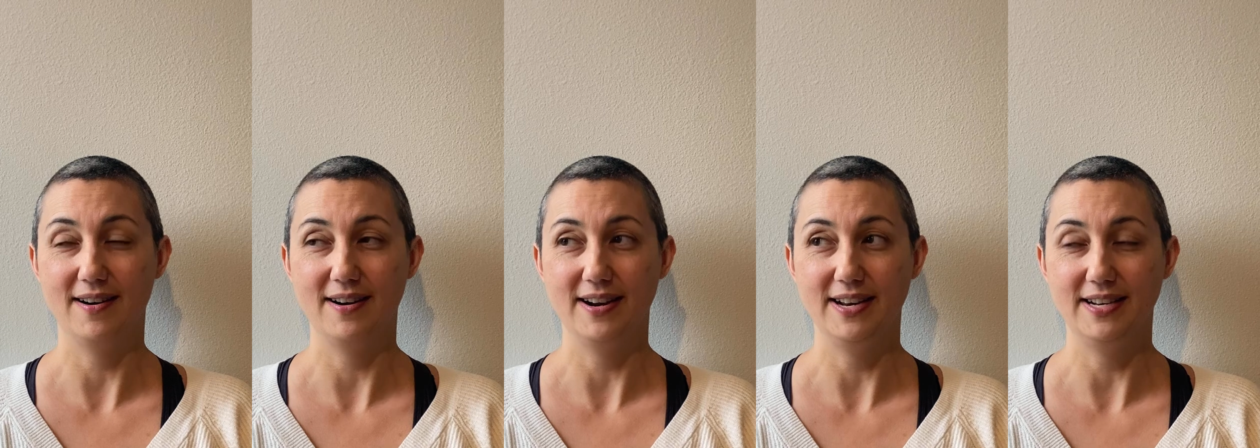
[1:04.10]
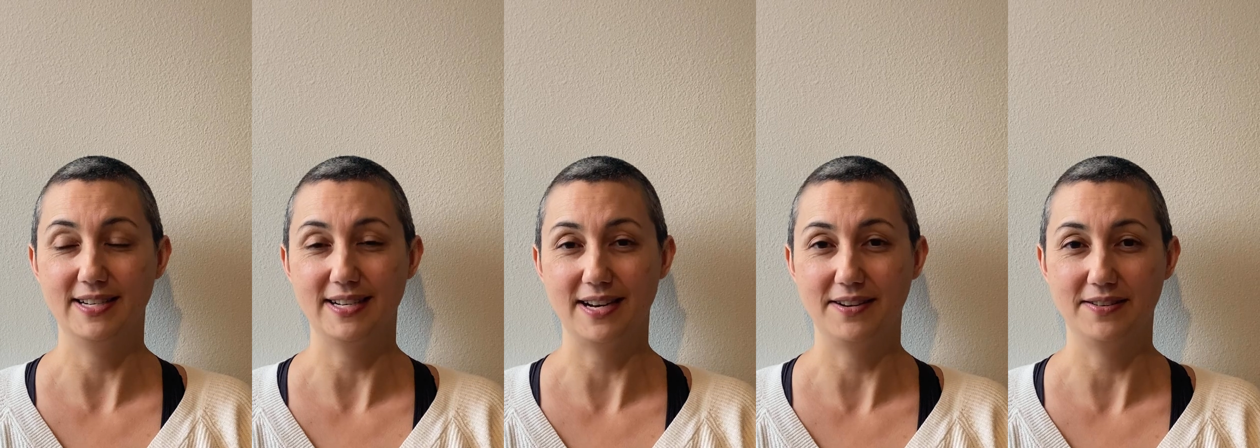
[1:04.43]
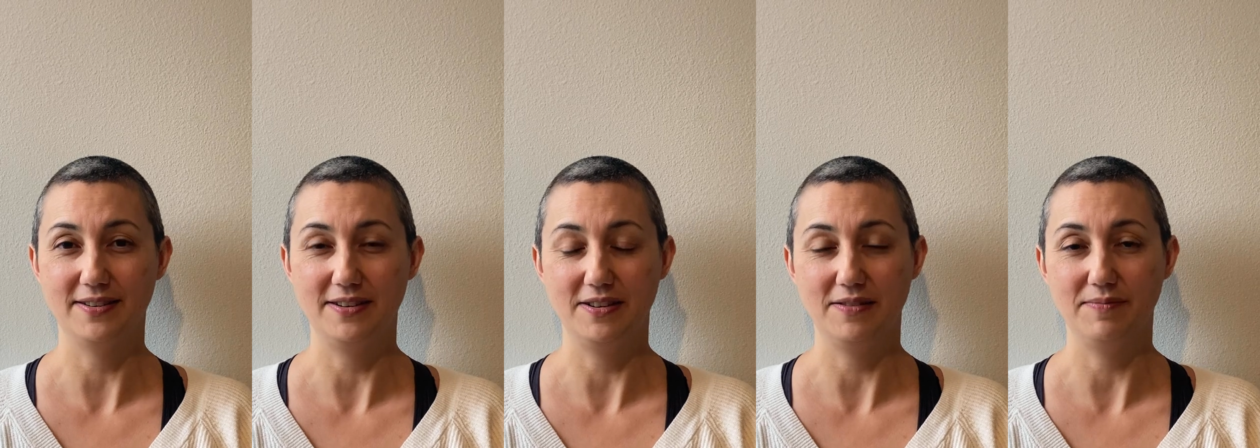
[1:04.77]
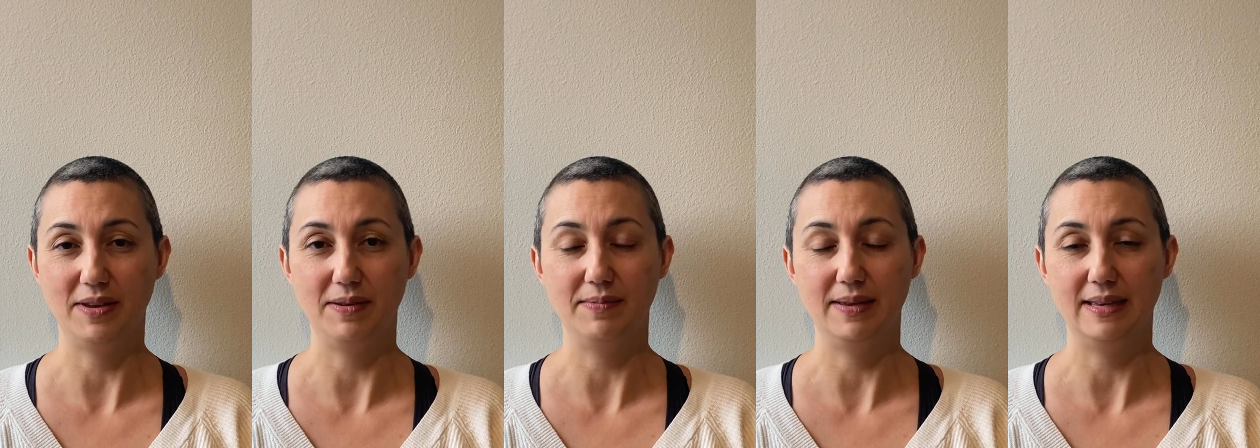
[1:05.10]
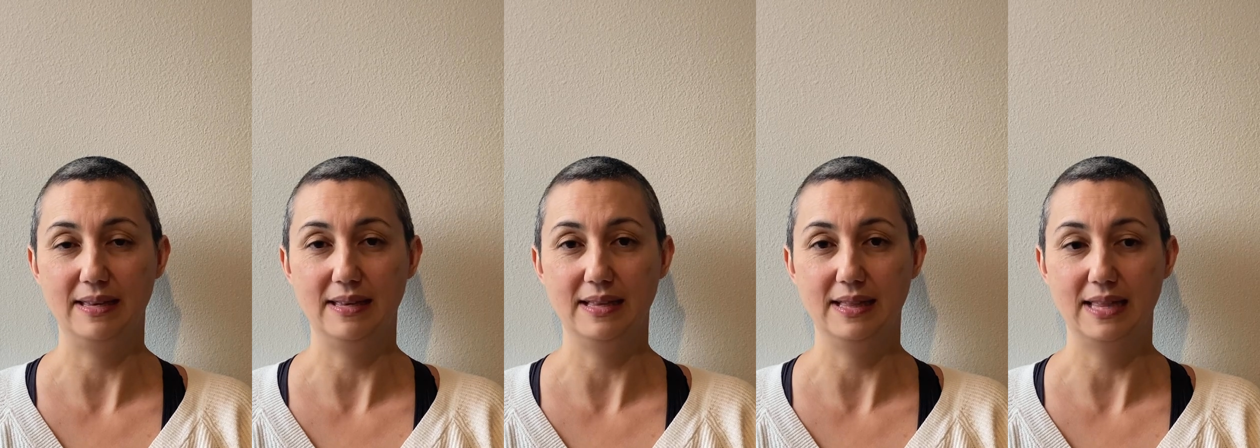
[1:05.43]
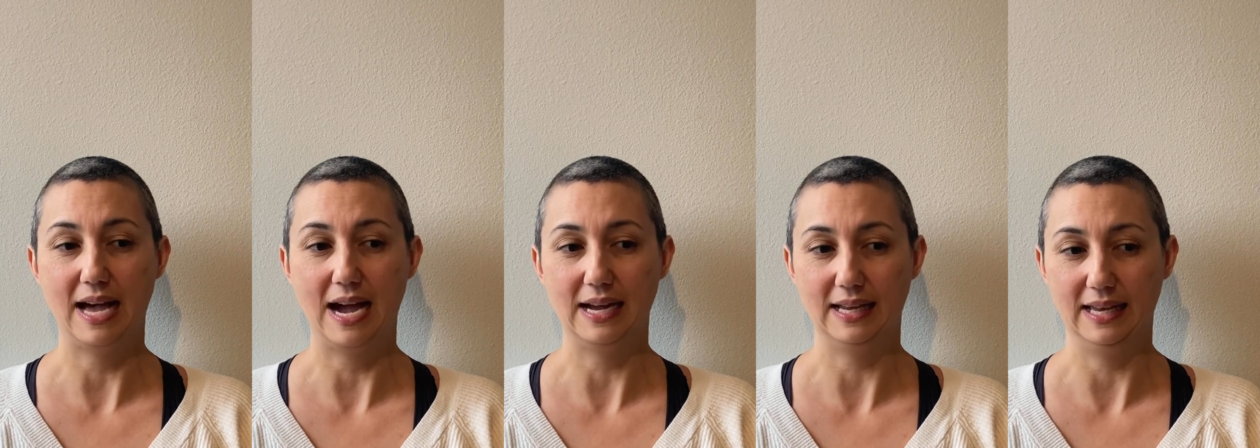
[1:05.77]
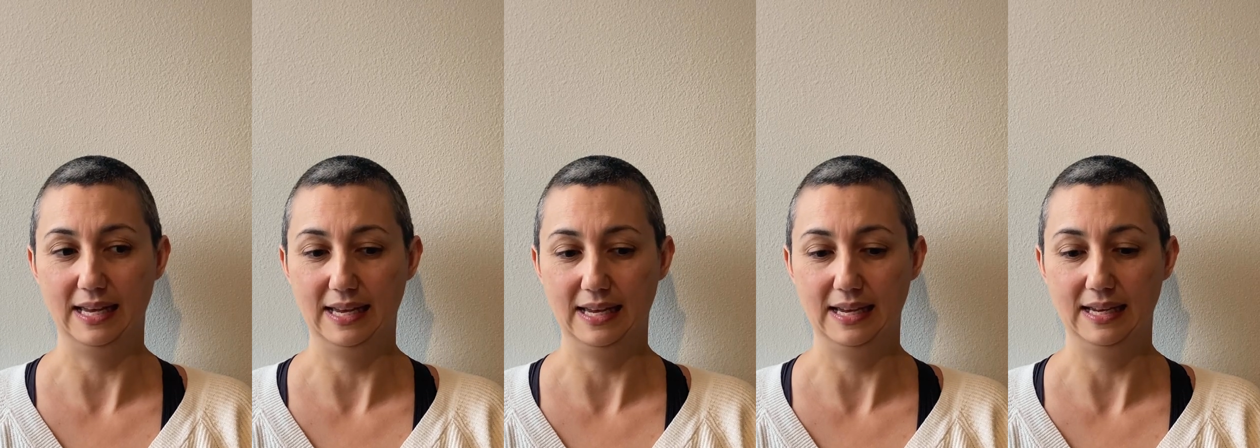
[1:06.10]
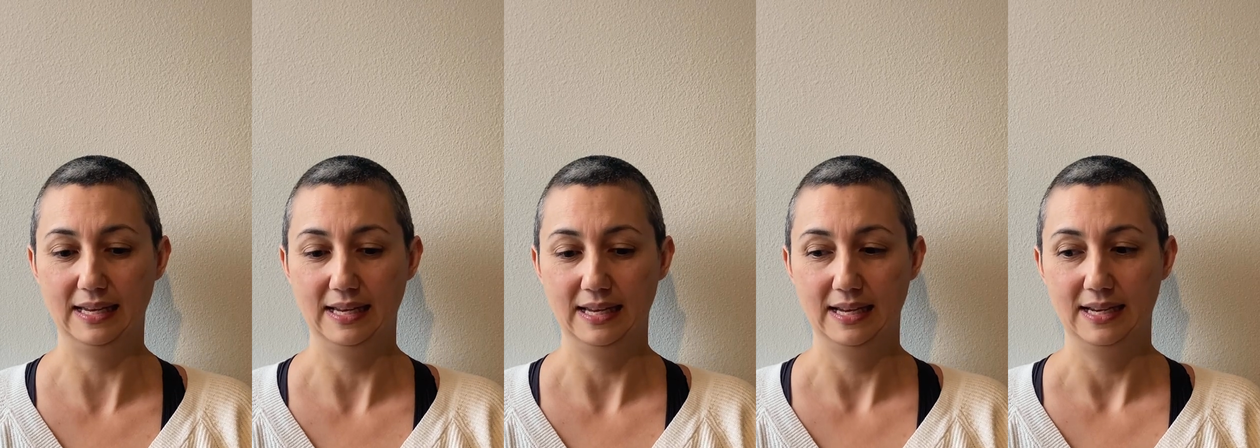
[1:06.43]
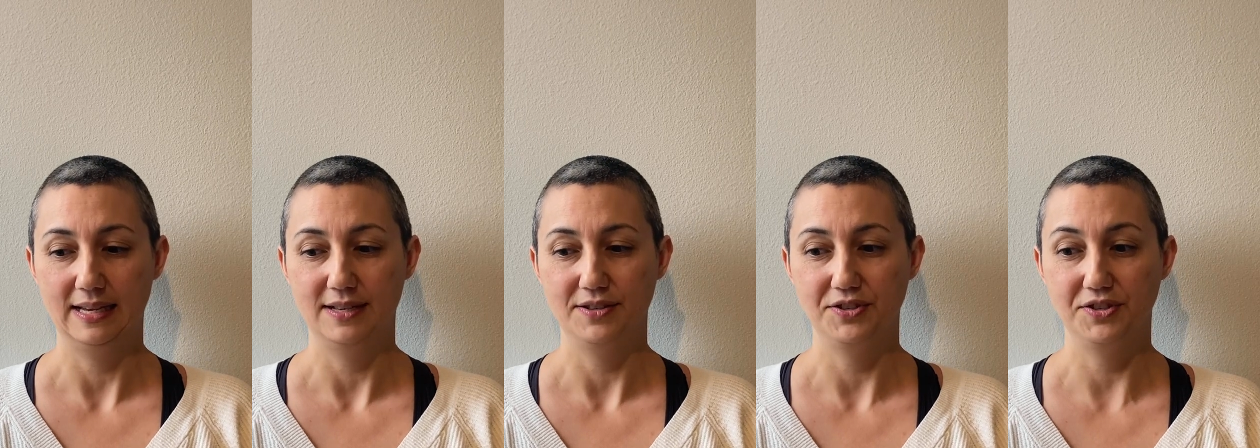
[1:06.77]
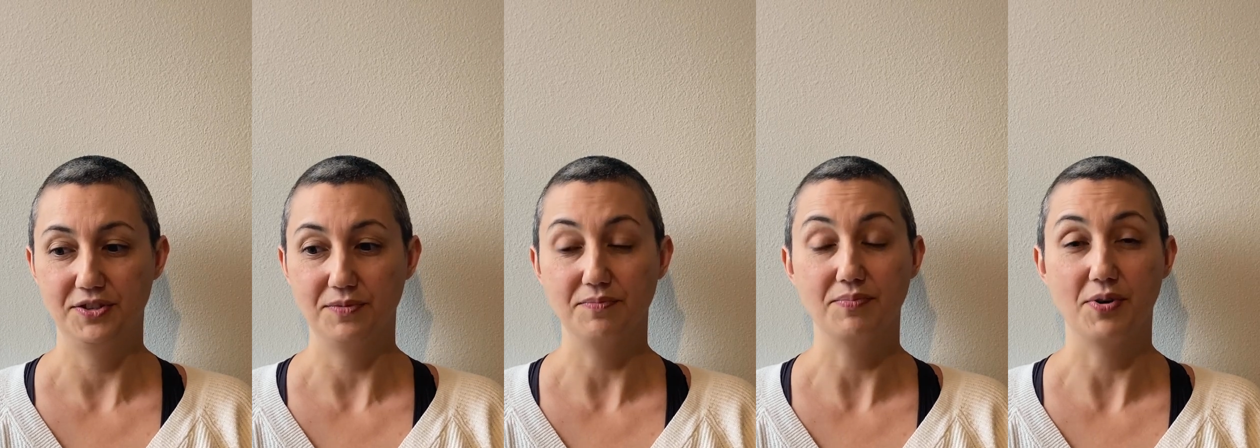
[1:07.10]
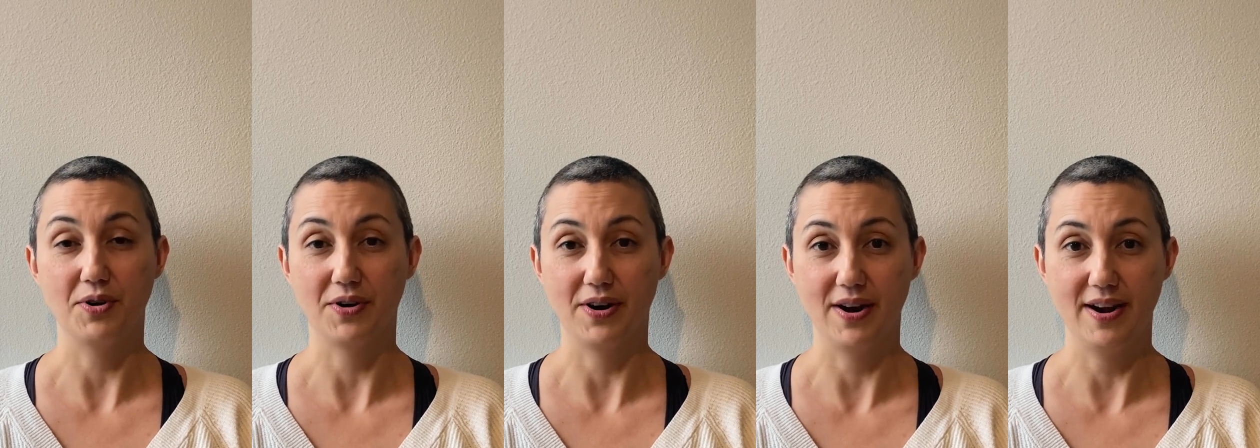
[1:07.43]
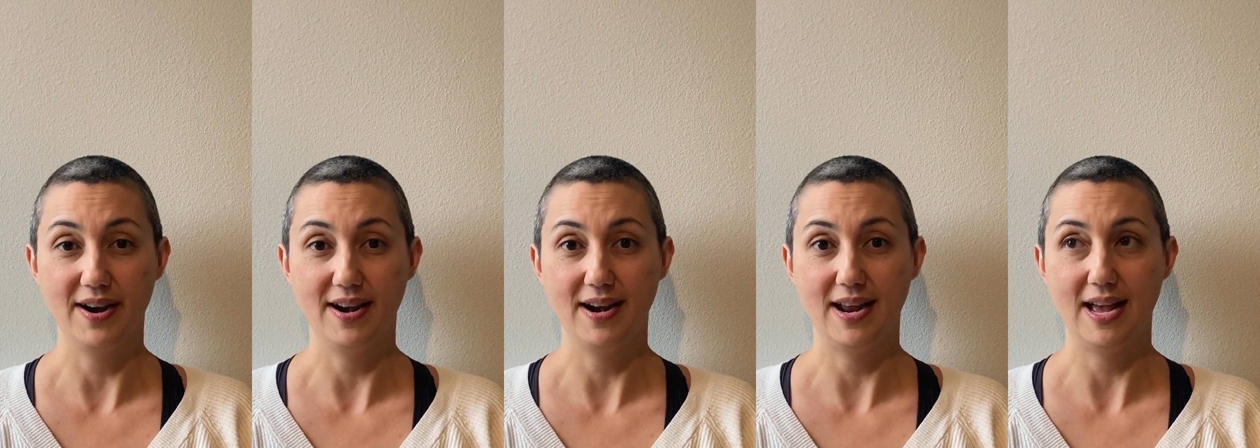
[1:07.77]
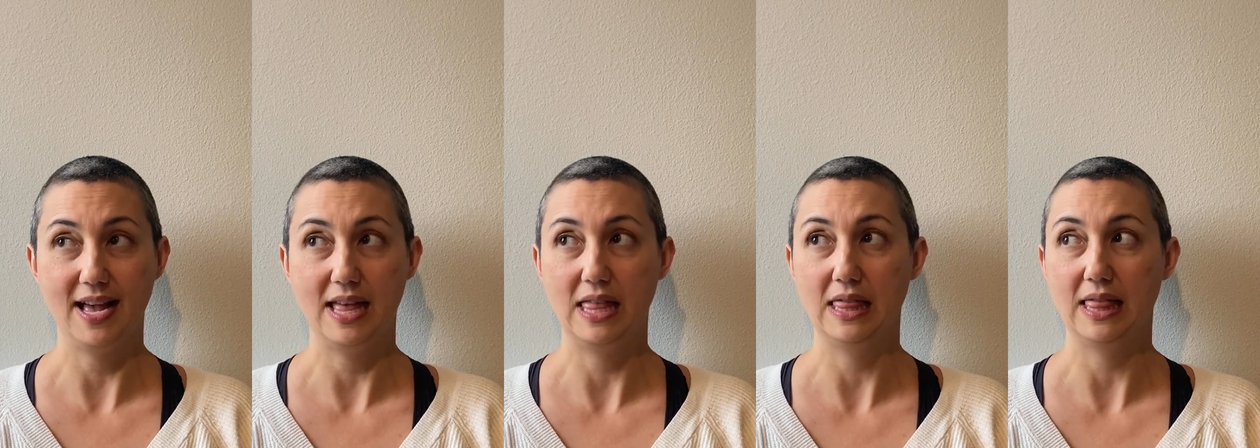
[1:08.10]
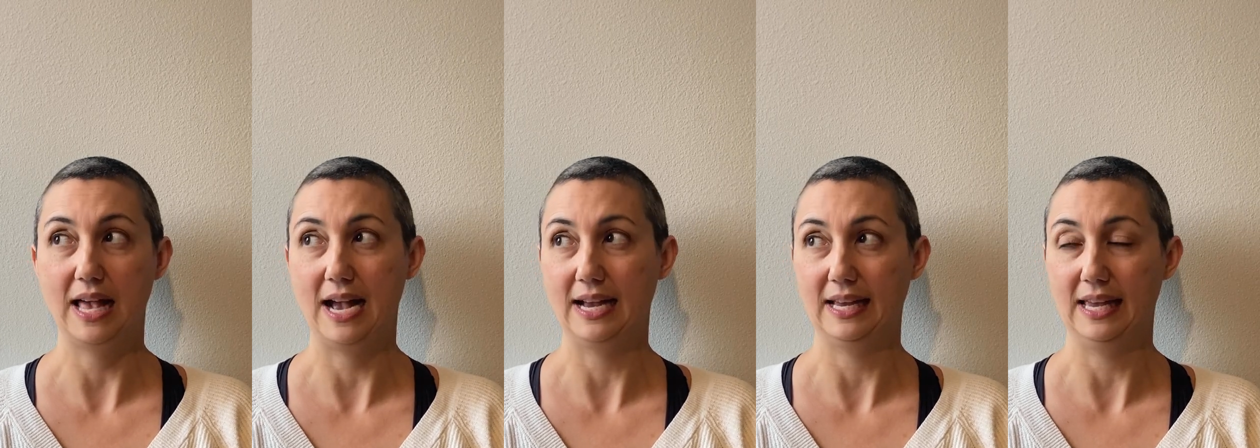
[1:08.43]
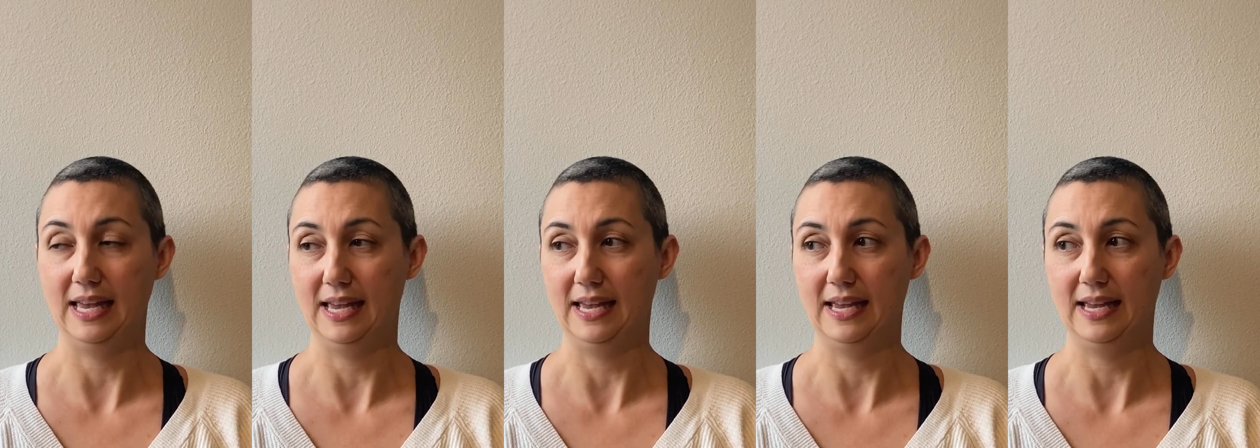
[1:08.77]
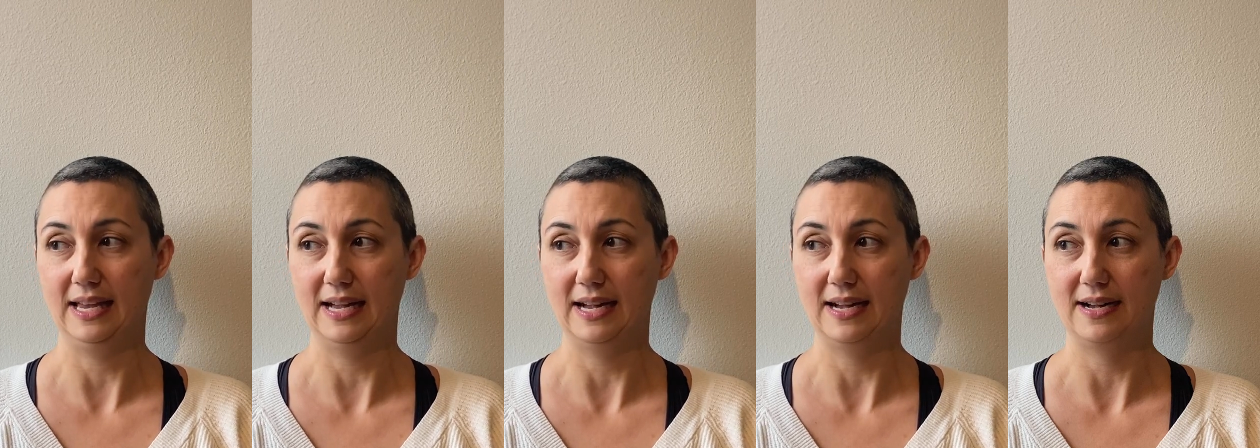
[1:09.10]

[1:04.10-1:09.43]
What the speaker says: in general maybe lacking support and lacking